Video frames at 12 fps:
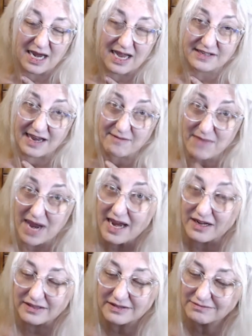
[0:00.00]
as a
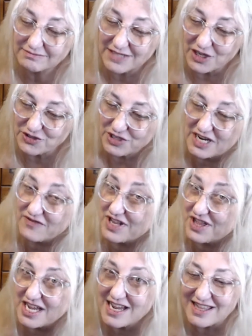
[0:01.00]
male, doesn't
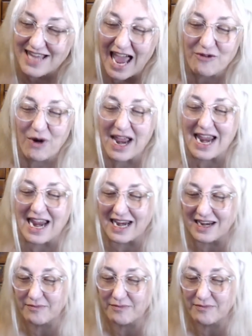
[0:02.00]
even think that way,